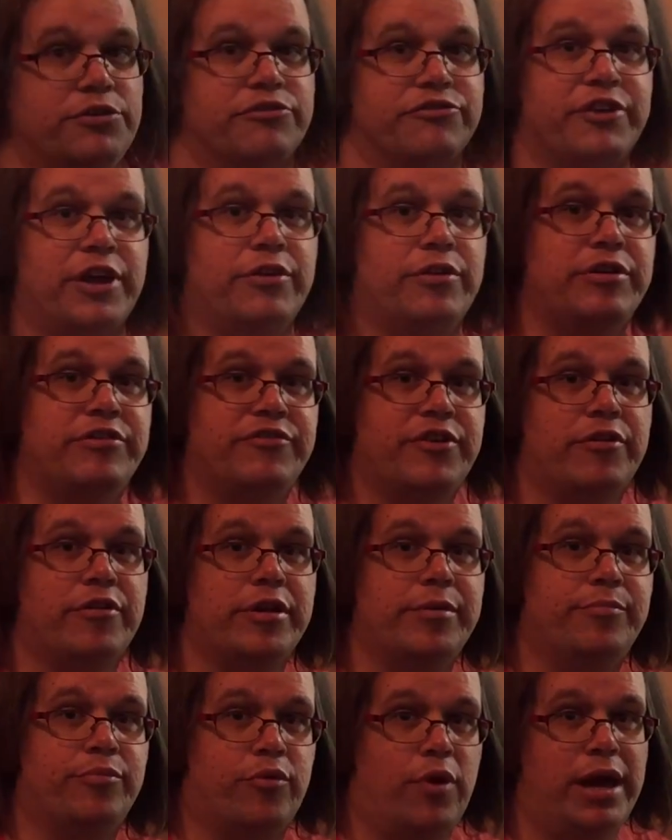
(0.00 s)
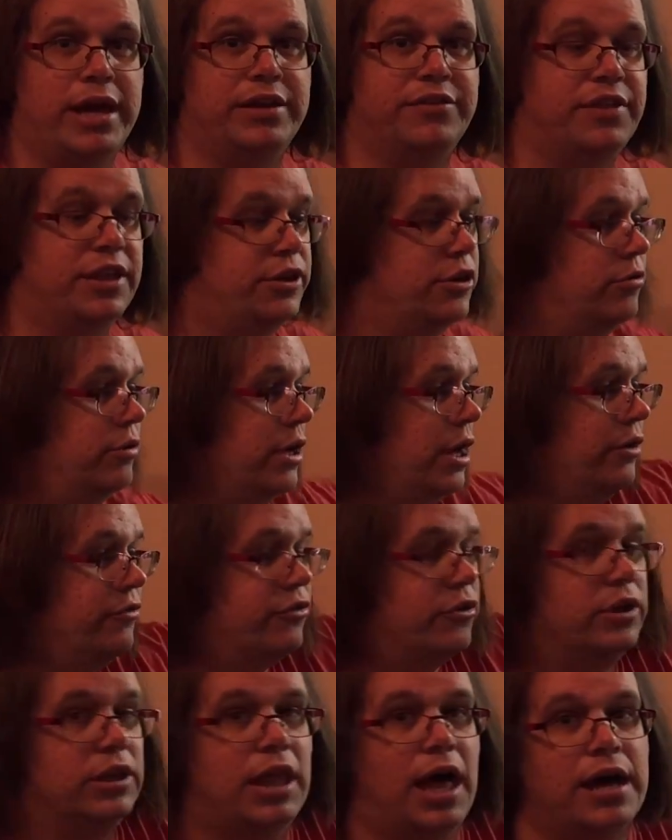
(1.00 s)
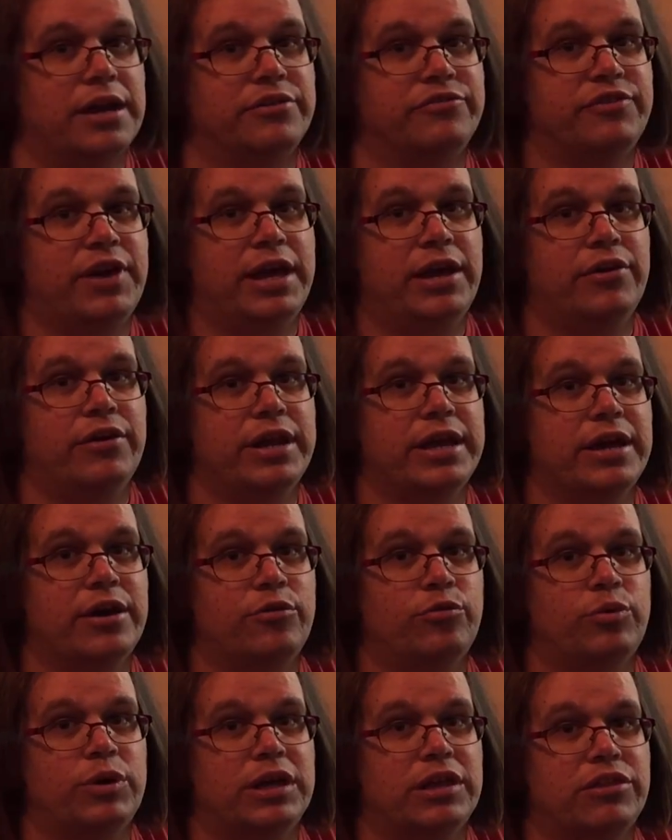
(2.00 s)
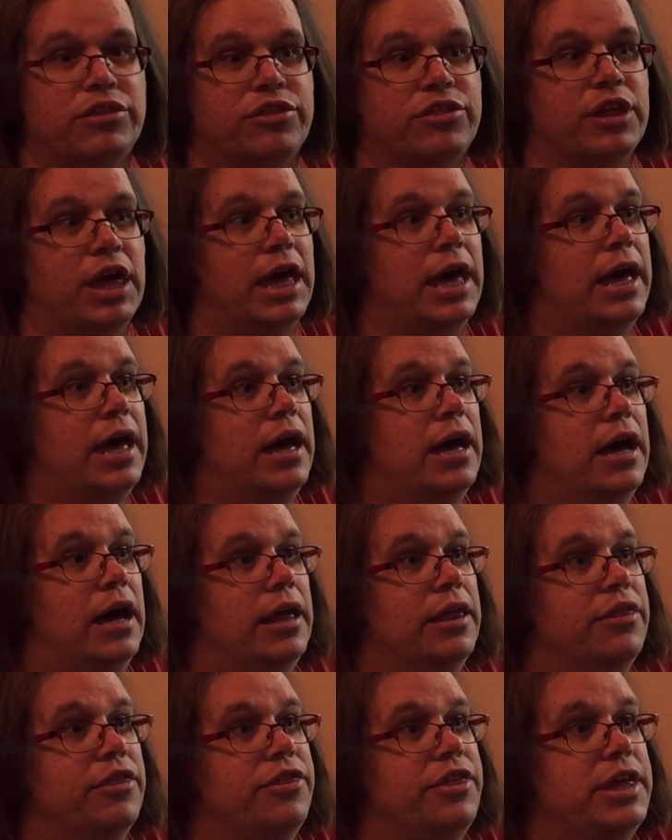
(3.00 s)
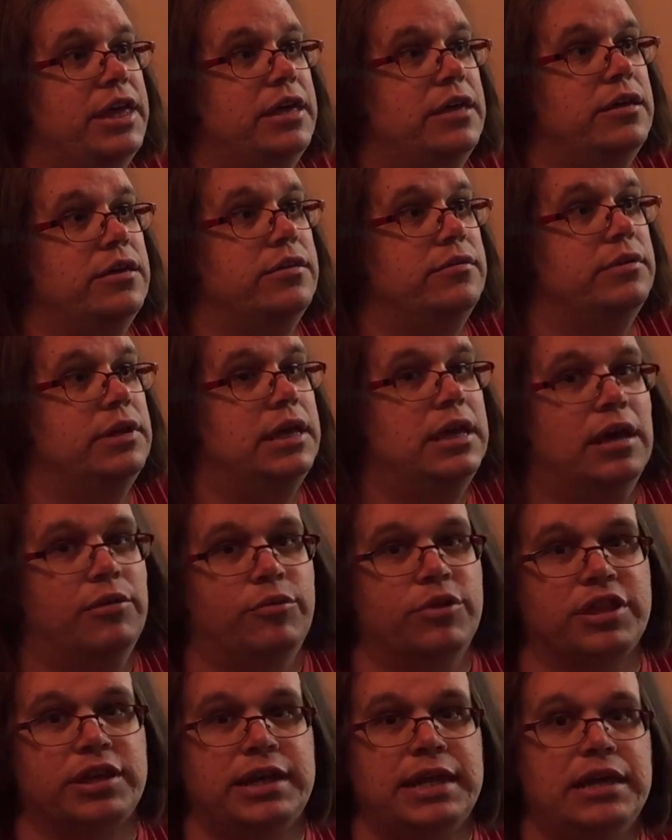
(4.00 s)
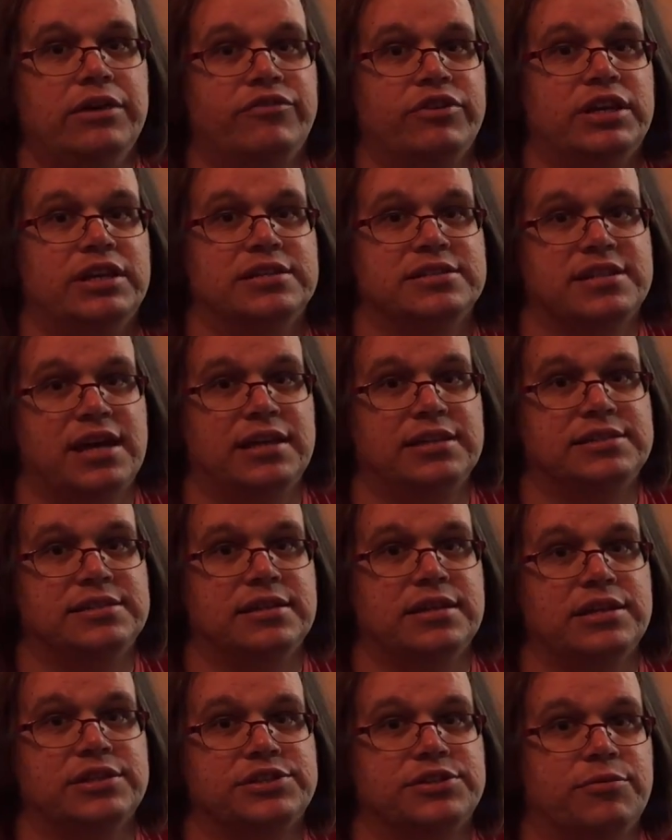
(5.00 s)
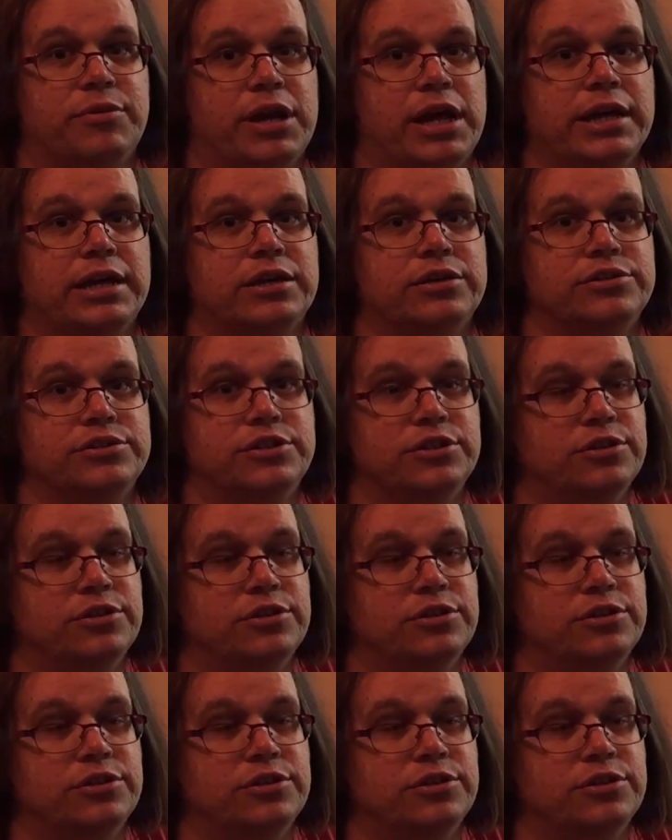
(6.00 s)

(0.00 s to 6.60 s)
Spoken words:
they're very, very bright, they don't cover a lot of area with an even intensity. So what I can